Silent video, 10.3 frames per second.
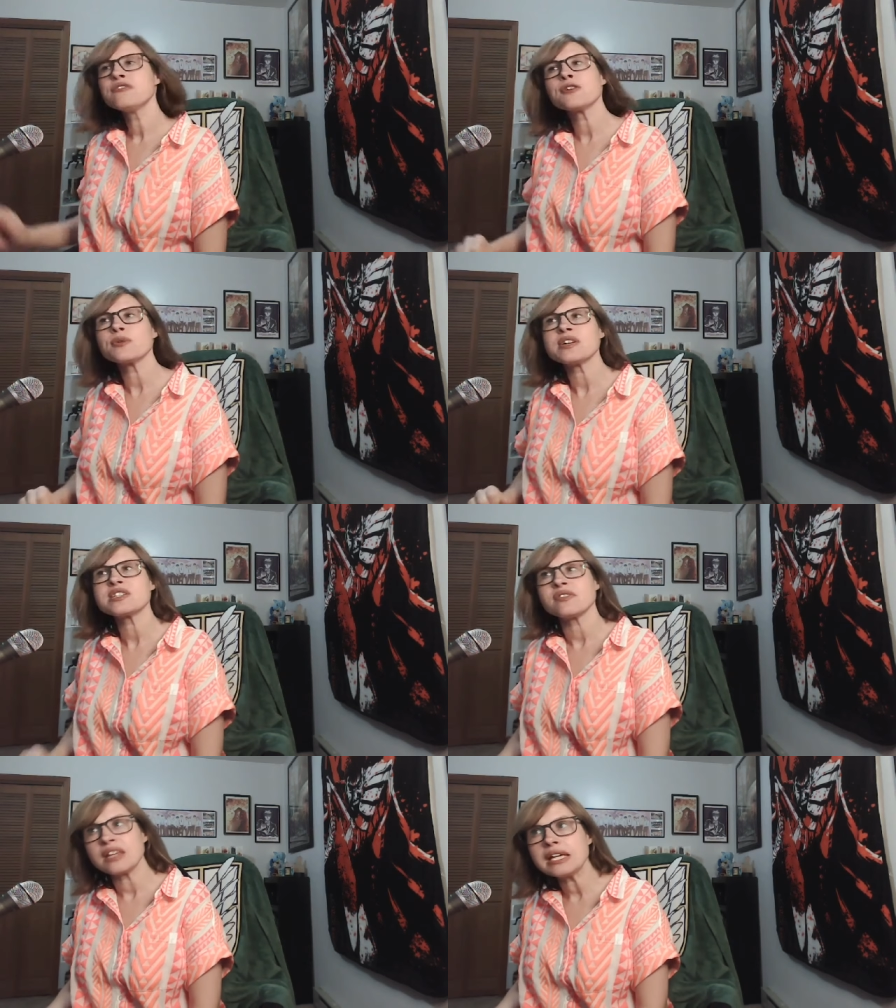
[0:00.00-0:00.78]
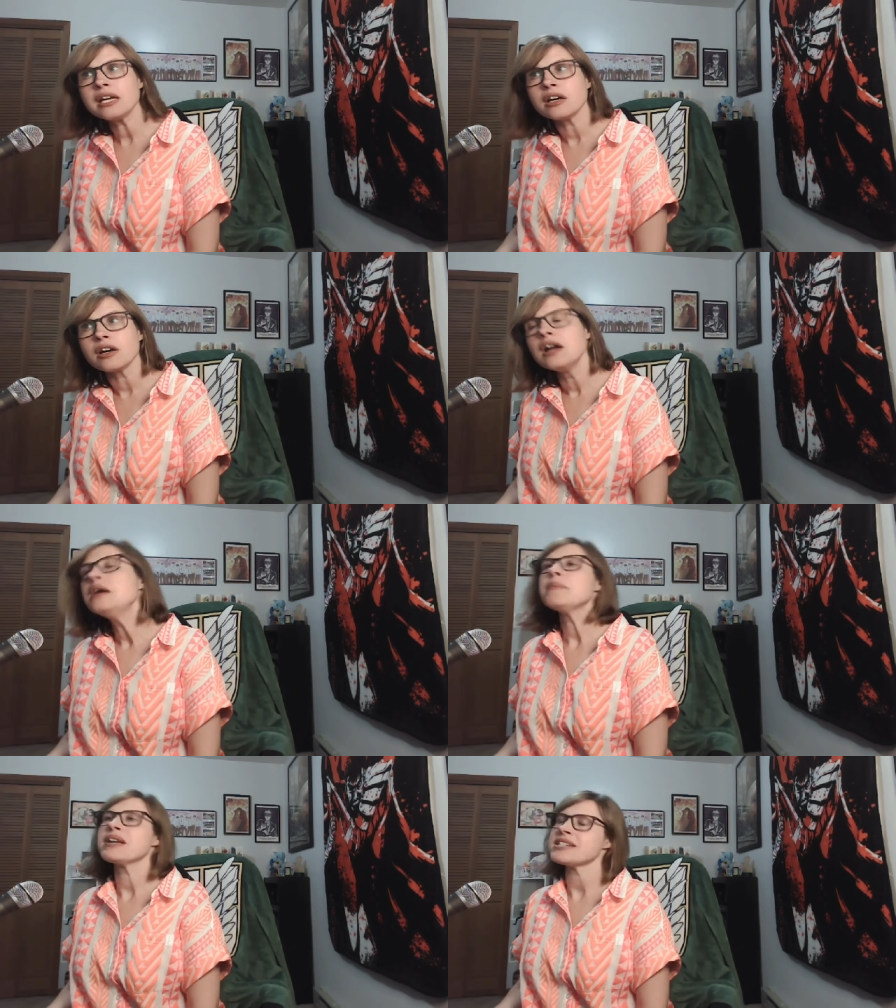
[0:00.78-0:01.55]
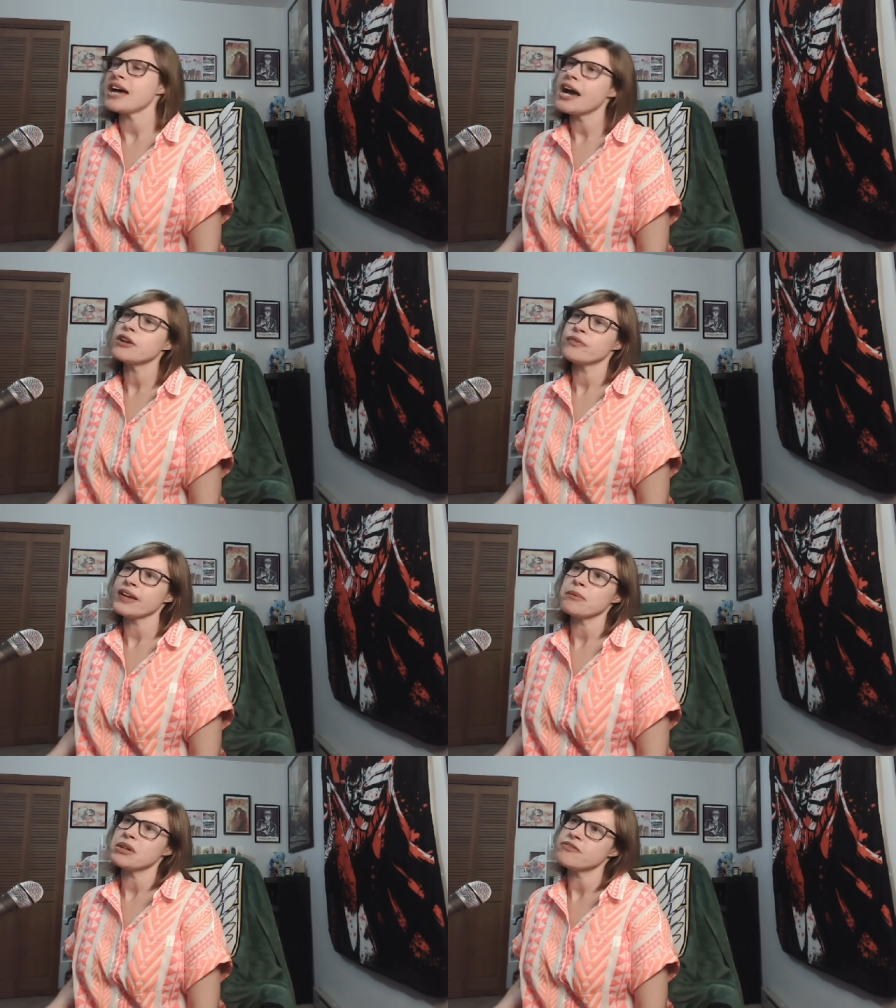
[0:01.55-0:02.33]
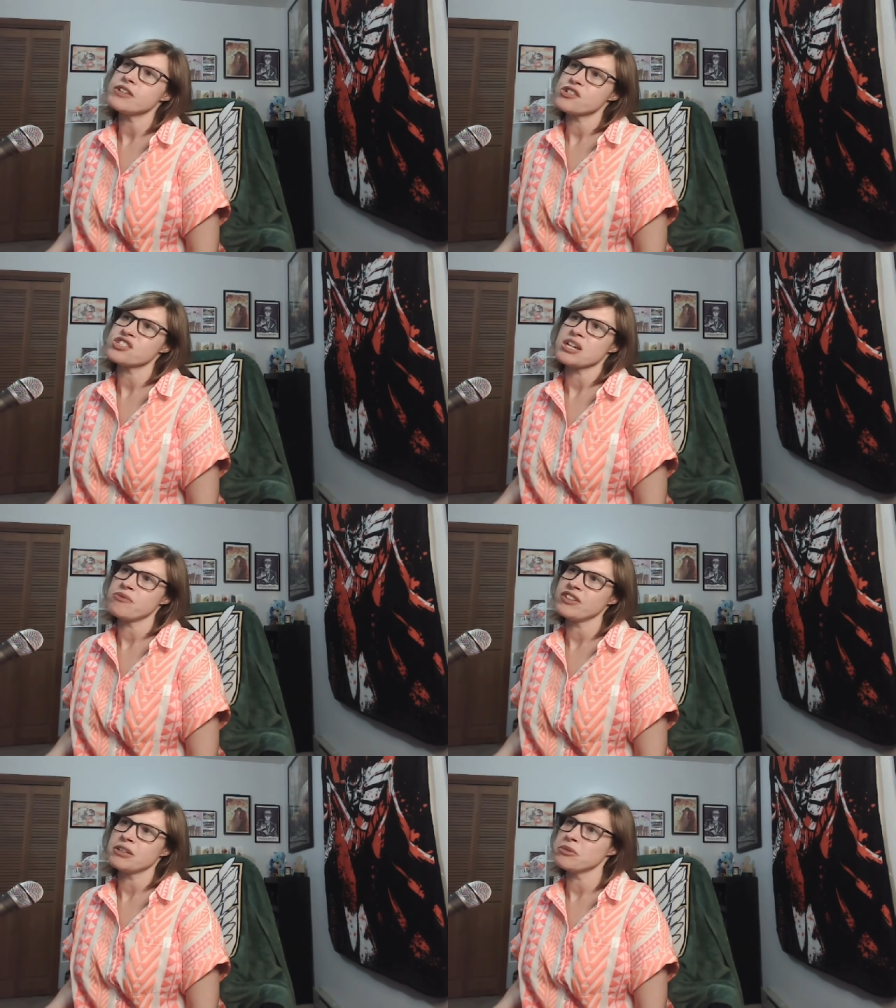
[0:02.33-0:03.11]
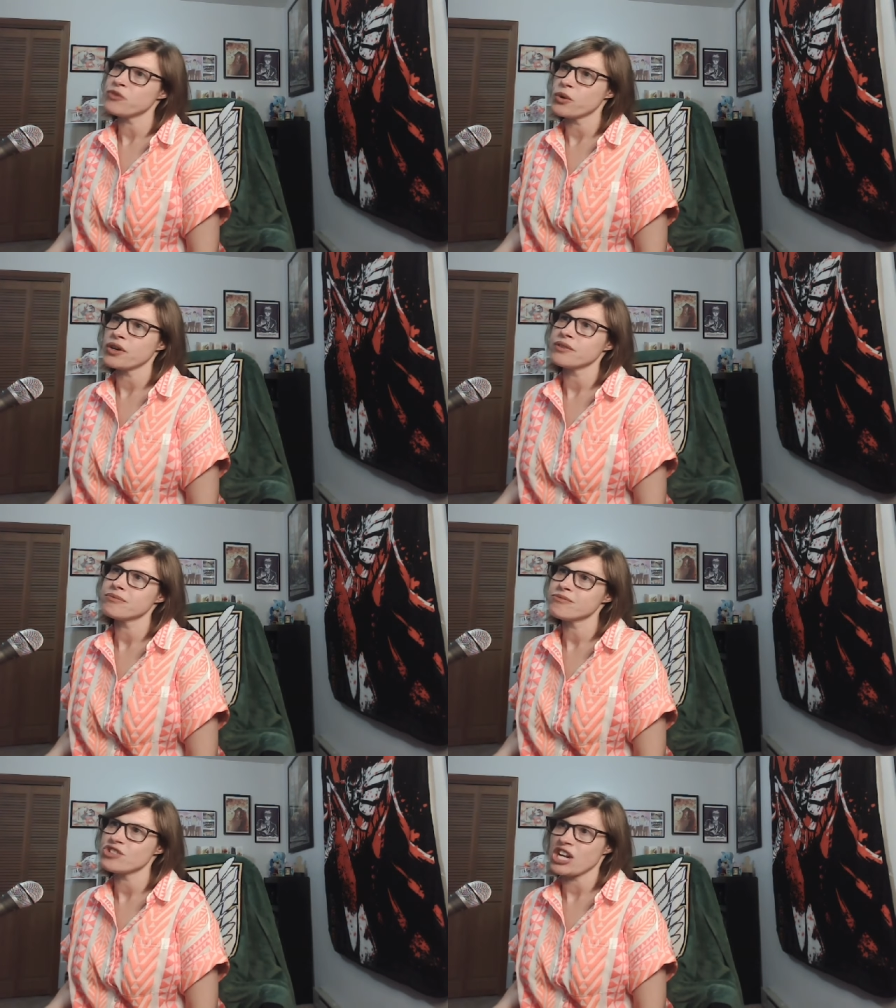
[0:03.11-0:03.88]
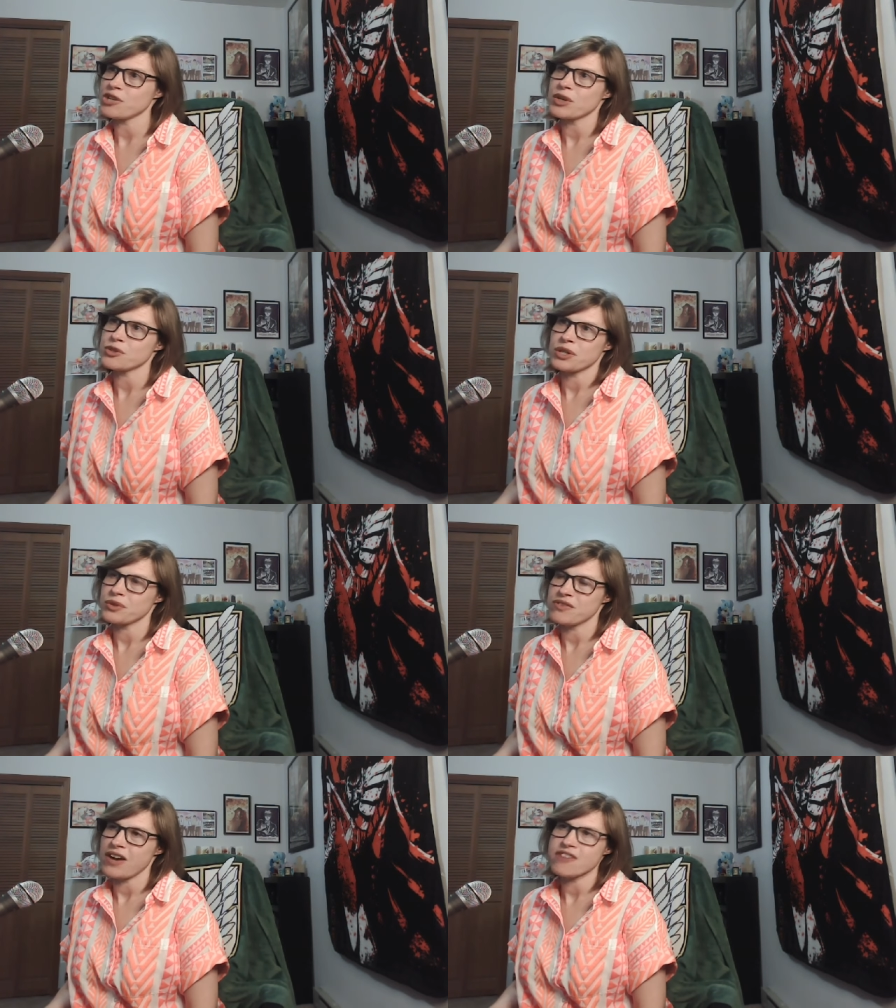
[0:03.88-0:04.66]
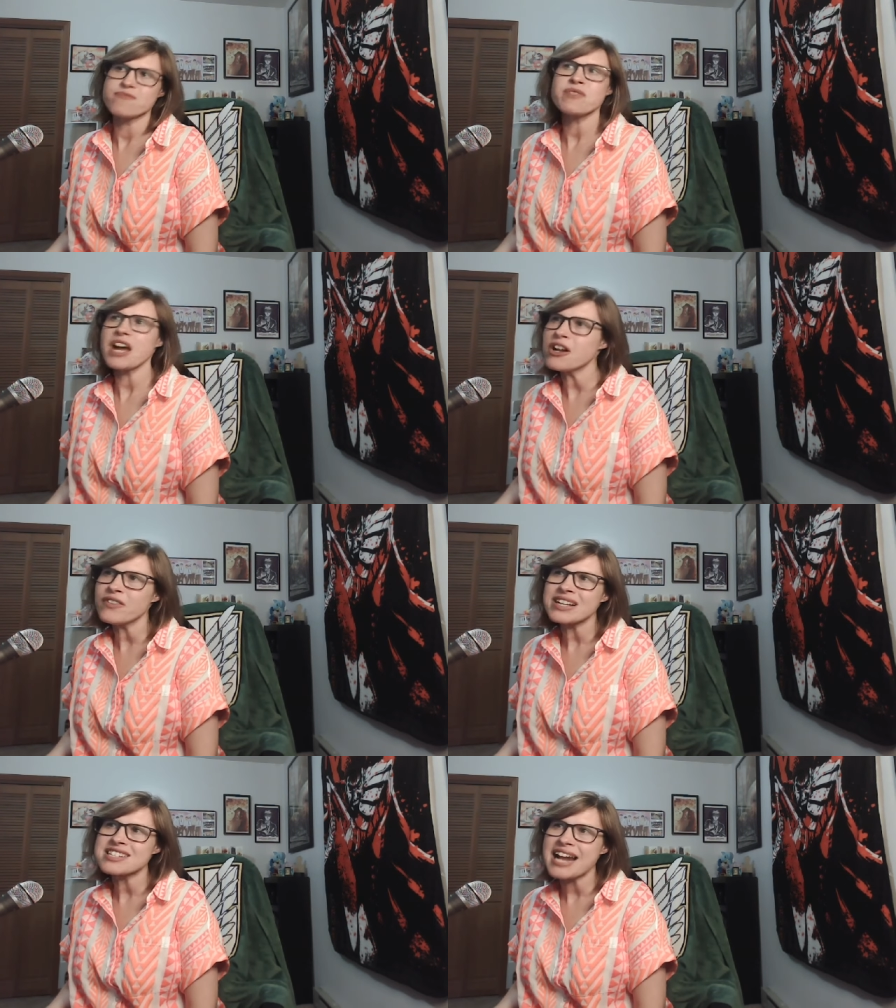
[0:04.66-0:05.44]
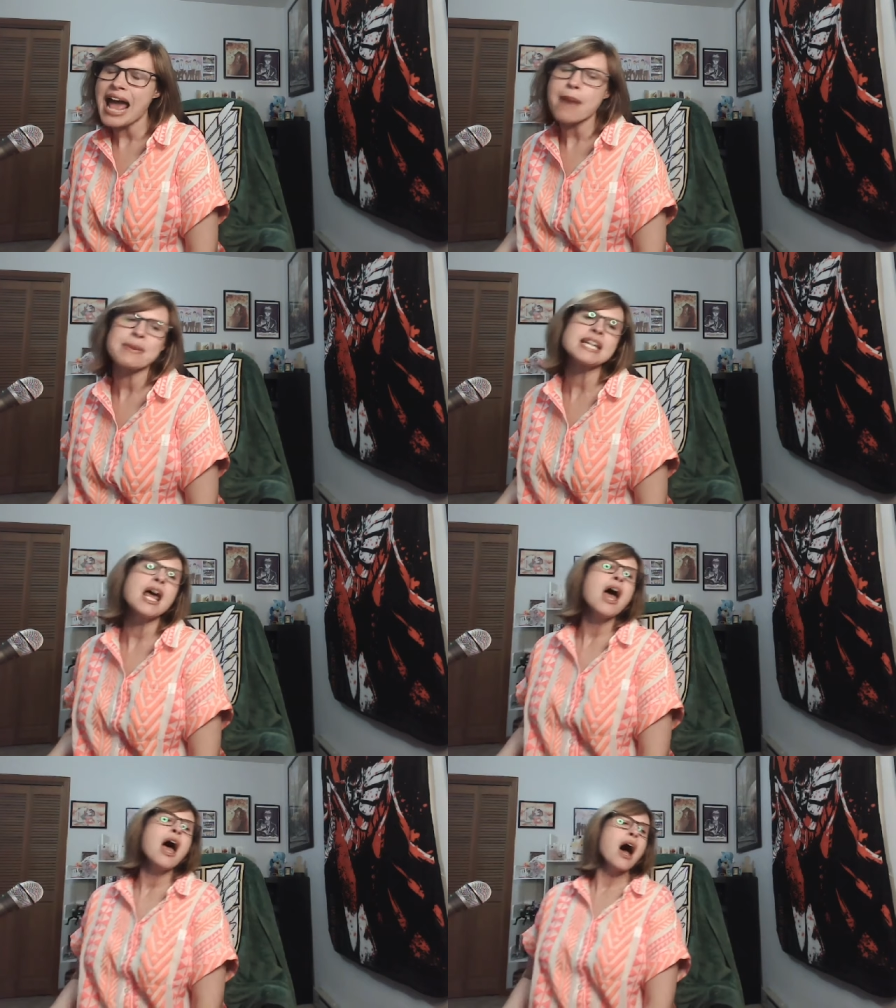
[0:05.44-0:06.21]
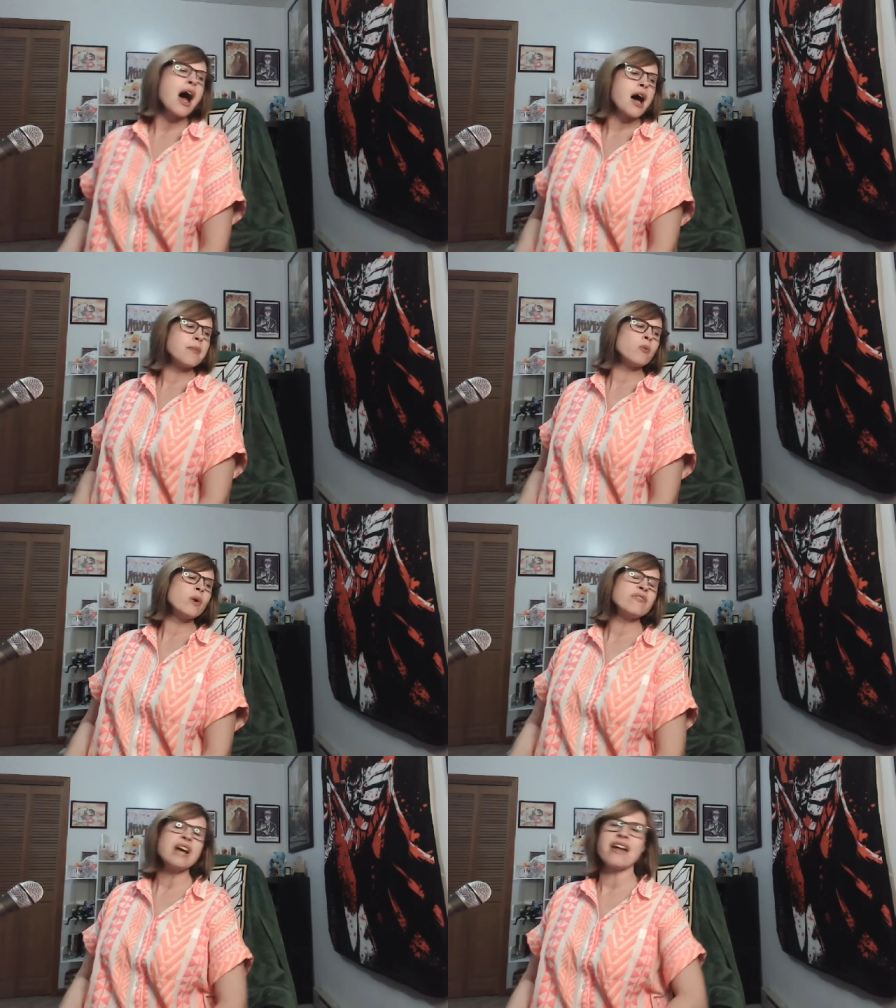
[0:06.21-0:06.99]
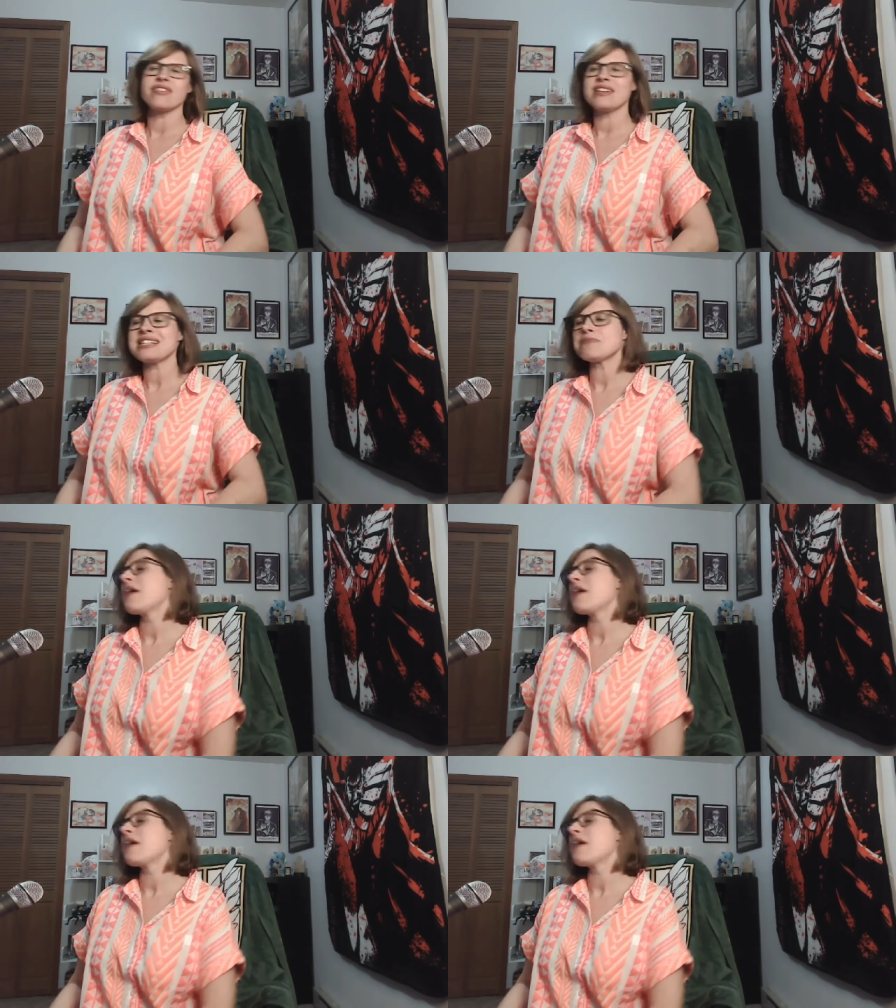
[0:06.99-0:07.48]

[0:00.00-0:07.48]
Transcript: for the rest of the year because I don't think I'm going to finish Scum Villain before January 2025. I don't think it's going to happen. Um, we've got this